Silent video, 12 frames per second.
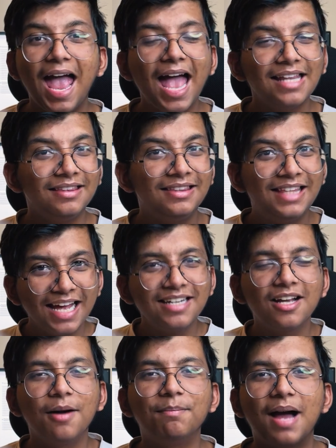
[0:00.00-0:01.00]
And then
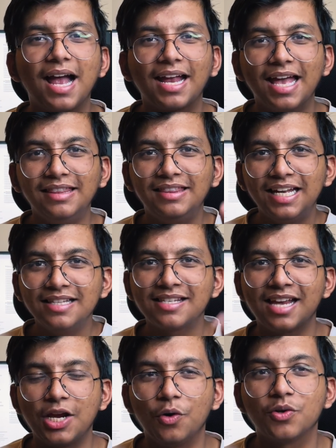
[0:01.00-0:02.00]
come back and then
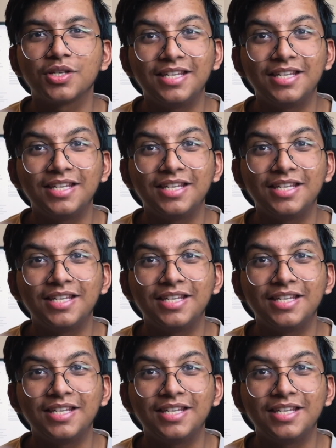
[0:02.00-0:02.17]
say, Ayush,